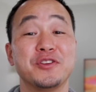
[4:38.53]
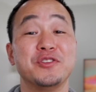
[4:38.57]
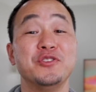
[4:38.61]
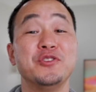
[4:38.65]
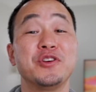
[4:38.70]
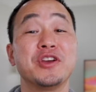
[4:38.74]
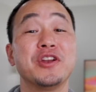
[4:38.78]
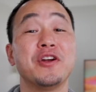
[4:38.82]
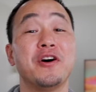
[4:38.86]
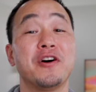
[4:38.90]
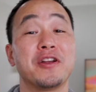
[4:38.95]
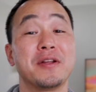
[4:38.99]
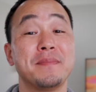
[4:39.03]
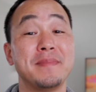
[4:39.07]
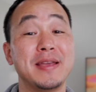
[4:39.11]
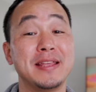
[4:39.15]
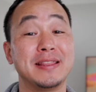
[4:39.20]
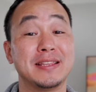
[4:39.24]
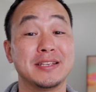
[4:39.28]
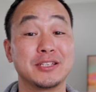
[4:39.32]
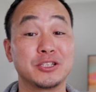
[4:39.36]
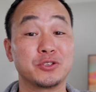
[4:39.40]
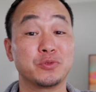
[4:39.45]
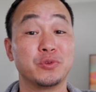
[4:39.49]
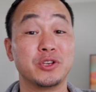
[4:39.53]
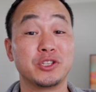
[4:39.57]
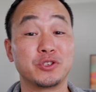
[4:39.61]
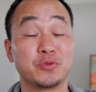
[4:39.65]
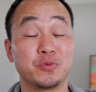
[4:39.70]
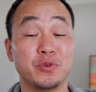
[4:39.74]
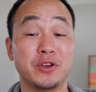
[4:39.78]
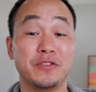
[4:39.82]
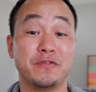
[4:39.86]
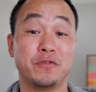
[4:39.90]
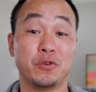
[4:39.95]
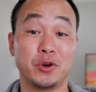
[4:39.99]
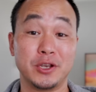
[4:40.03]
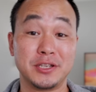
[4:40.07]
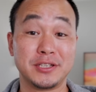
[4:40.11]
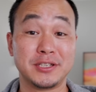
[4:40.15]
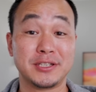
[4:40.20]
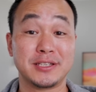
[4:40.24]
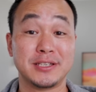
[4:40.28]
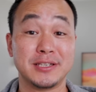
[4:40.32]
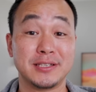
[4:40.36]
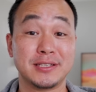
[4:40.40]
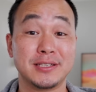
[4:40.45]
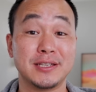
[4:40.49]
You can automate this switch with voice
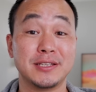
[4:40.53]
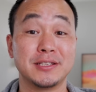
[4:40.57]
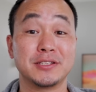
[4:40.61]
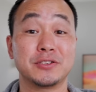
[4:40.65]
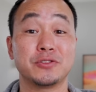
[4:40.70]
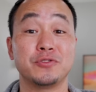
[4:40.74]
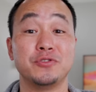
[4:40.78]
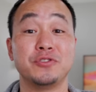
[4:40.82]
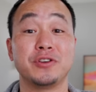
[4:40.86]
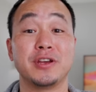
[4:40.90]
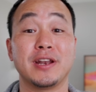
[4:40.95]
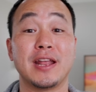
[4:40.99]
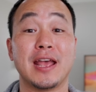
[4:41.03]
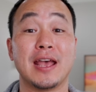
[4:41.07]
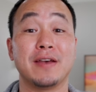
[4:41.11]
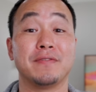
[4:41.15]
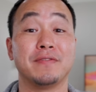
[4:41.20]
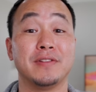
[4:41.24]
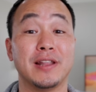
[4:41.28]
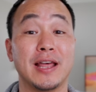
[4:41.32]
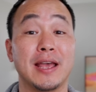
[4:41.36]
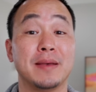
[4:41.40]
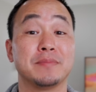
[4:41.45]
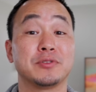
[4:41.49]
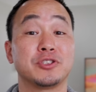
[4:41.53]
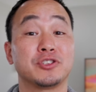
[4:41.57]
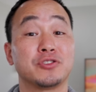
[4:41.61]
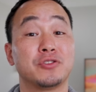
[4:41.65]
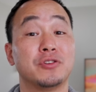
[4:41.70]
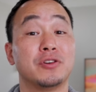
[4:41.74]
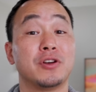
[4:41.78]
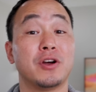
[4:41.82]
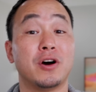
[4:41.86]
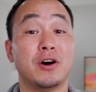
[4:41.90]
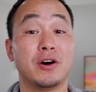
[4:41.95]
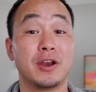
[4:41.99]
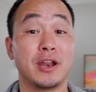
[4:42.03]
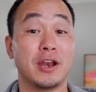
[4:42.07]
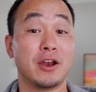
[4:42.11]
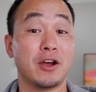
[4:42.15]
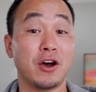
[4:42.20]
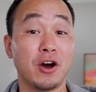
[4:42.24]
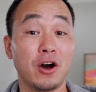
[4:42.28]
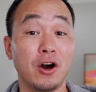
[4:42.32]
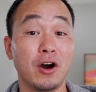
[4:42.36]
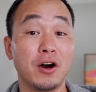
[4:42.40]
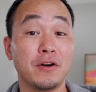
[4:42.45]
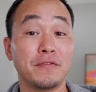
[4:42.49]
assistance so you can have lamps turn on and
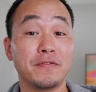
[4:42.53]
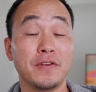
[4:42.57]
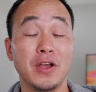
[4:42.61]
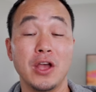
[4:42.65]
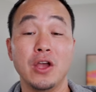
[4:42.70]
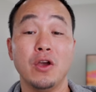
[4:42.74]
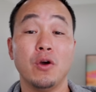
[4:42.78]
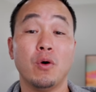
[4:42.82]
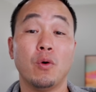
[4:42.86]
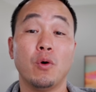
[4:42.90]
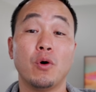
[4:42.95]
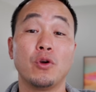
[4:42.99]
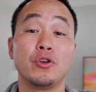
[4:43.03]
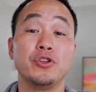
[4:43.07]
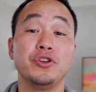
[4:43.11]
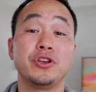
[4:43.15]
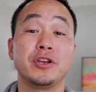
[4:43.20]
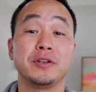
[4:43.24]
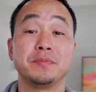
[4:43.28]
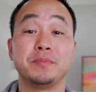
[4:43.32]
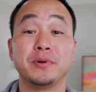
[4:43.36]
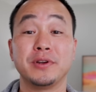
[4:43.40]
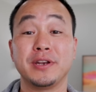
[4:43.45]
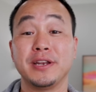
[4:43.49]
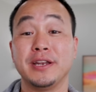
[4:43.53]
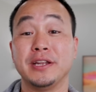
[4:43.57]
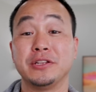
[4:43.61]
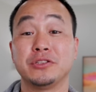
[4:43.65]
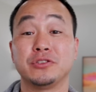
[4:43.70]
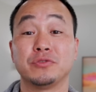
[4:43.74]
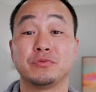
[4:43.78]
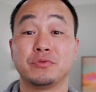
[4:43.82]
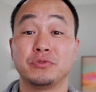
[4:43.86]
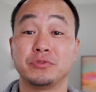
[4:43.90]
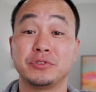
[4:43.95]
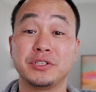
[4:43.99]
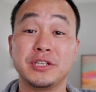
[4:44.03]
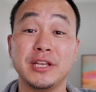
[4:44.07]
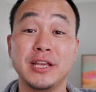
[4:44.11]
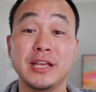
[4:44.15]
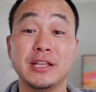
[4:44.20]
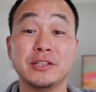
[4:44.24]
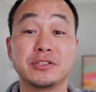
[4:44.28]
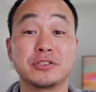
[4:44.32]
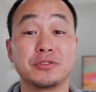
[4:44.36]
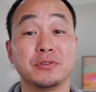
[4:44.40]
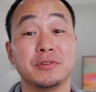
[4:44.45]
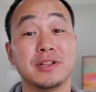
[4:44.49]
off, or you can put it into
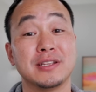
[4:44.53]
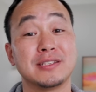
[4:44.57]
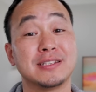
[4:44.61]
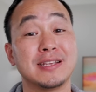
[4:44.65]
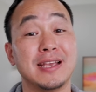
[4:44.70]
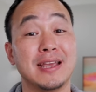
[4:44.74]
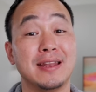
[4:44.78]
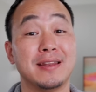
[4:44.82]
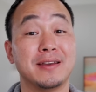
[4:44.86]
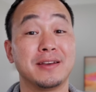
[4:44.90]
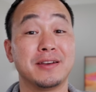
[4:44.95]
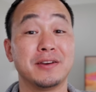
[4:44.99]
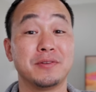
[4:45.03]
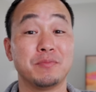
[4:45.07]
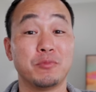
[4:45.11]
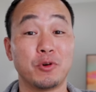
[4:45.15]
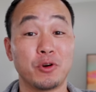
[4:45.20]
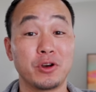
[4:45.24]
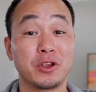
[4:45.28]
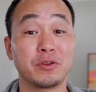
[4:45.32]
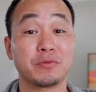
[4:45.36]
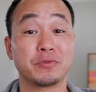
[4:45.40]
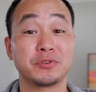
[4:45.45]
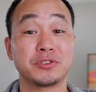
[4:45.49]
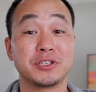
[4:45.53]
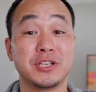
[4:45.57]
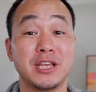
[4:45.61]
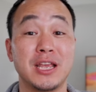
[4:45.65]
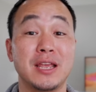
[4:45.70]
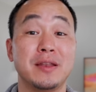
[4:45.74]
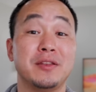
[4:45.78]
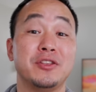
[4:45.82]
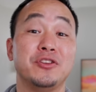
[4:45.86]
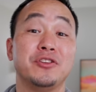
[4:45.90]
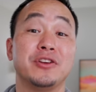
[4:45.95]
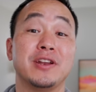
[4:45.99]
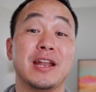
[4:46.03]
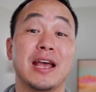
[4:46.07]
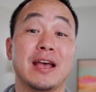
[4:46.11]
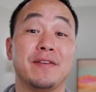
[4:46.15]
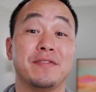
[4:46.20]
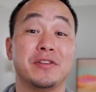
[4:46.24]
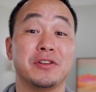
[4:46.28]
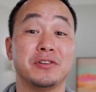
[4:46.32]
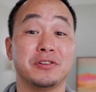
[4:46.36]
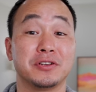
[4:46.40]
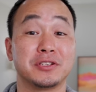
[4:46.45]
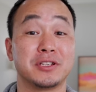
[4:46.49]
routine. So let's say in a good morning routine, you can
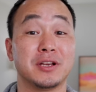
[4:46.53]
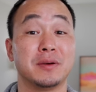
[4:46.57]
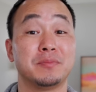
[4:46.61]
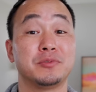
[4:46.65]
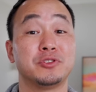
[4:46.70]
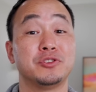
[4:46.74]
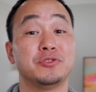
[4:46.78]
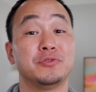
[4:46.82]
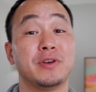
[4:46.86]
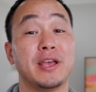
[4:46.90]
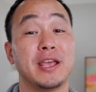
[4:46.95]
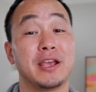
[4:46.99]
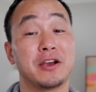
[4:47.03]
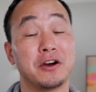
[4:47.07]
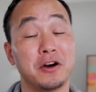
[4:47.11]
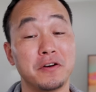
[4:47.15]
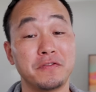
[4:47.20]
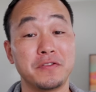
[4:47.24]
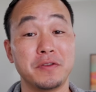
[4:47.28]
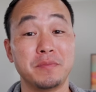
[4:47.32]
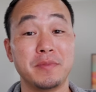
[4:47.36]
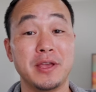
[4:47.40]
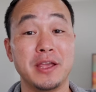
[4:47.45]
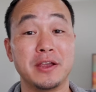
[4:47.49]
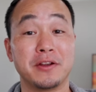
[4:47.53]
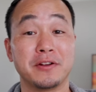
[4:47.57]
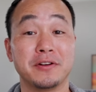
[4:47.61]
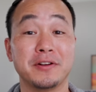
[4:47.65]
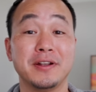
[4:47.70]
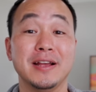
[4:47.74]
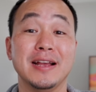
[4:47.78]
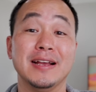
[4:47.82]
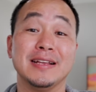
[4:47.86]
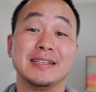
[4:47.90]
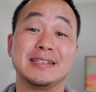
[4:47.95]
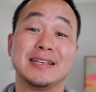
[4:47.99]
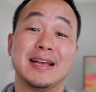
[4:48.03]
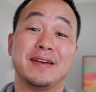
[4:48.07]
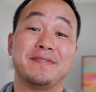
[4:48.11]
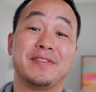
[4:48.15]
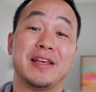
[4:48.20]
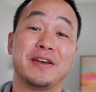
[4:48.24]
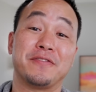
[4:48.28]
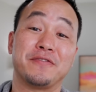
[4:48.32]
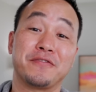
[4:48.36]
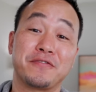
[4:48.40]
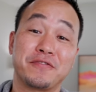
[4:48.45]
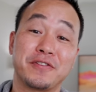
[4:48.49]
have it hooked up to a coffee maker to have
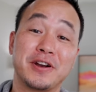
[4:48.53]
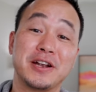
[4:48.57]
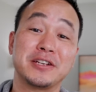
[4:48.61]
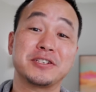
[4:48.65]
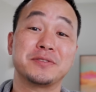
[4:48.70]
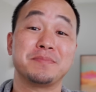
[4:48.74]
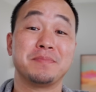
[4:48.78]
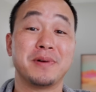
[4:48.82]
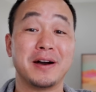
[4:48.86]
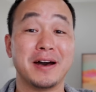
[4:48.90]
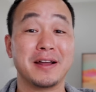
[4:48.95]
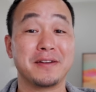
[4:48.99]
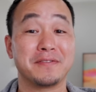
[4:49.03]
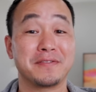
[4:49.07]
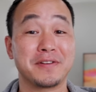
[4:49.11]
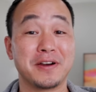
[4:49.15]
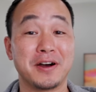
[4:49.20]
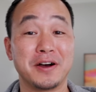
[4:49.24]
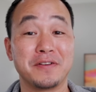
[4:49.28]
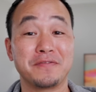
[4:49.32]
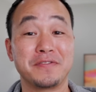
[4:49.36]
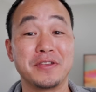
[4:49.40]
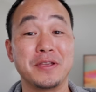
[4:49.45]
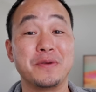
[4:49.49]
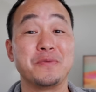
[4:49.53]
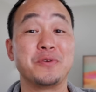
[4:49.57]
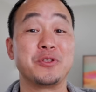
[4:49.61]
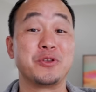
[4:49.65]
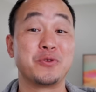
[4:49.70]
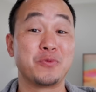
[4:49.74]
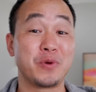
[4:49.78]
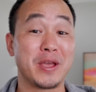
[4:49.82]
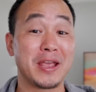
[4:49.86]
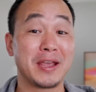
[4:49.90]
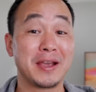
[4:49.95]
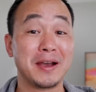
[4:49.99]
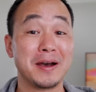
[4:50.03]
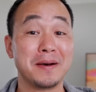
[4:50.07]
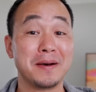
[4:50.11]
that fresh pot of coffee when you wake